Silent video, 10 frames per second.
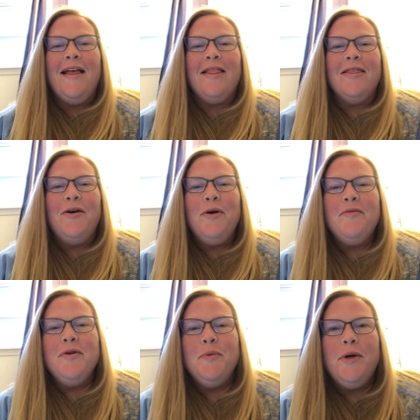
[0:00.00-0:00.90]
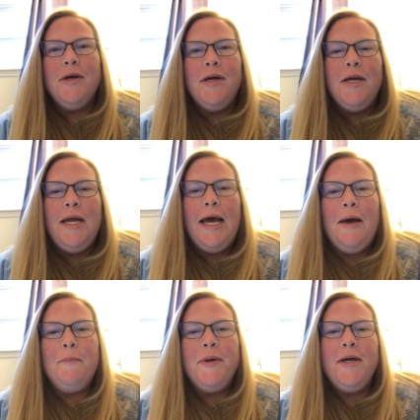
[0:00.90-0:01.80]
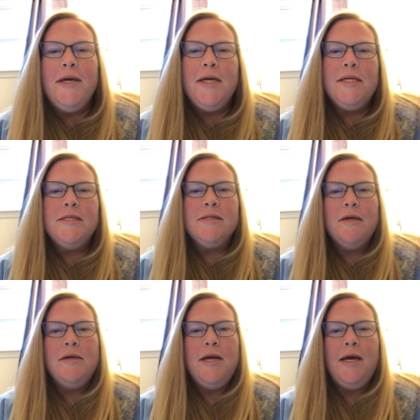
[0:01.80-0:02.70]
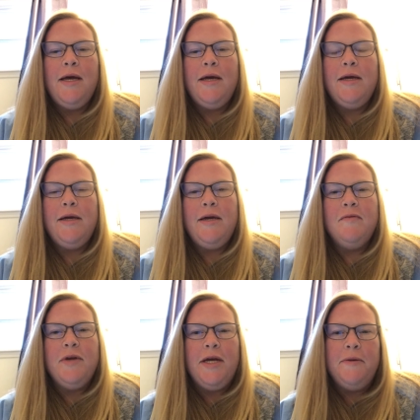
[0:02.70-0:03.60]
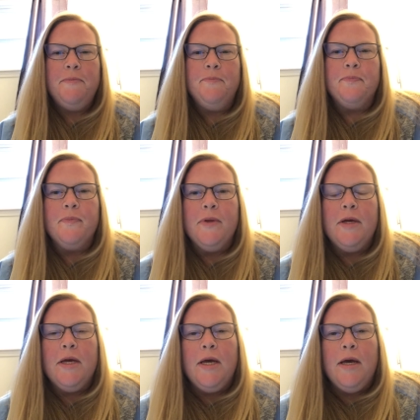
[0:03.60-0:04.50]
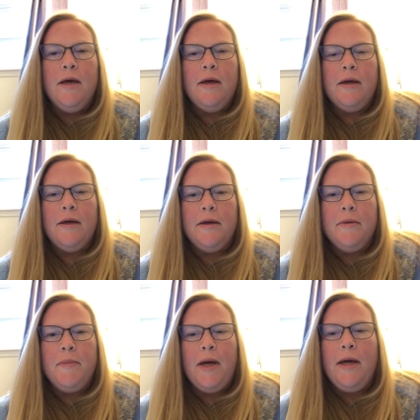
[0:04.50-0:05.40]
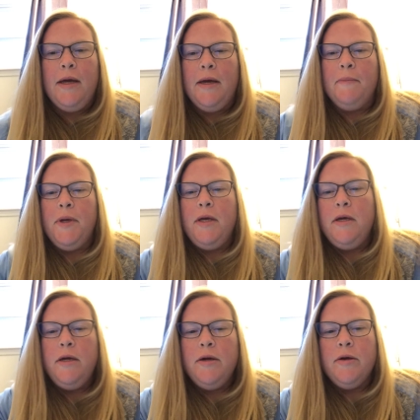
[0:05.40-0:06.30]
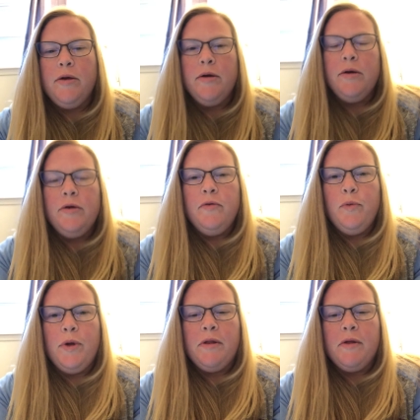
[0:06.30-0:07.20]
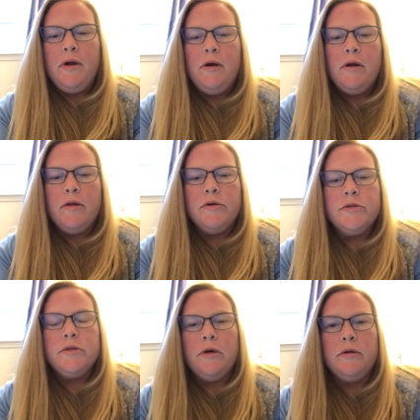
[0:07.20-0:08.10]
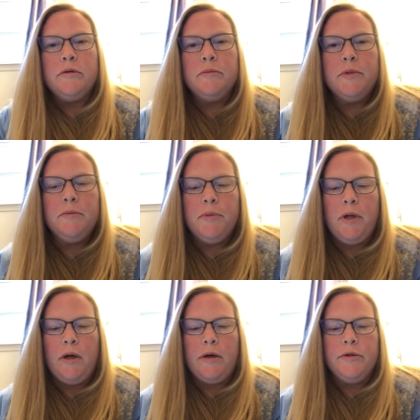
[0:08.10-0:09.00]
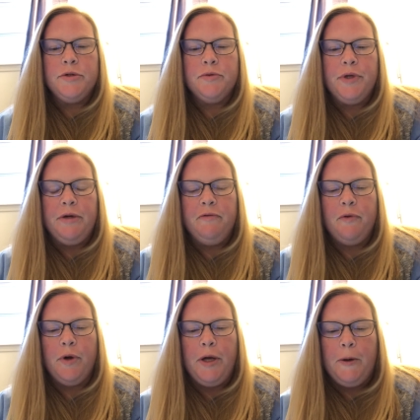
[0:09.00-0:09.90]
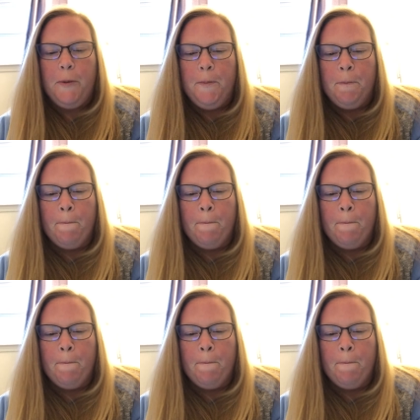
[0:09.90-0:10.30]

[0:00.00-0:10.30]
Hello everyone, happy Sunday evening. Um, I am here with another Psalm blog to read for you.